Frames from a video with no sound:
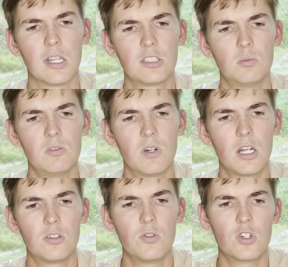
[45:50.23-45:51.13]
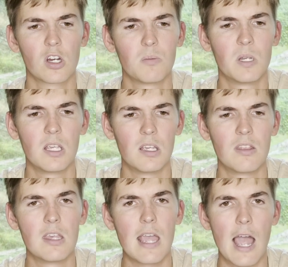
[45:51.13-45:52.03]
Let's move on to Germany,
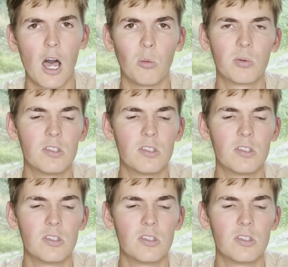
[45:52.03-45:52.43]
the Alp.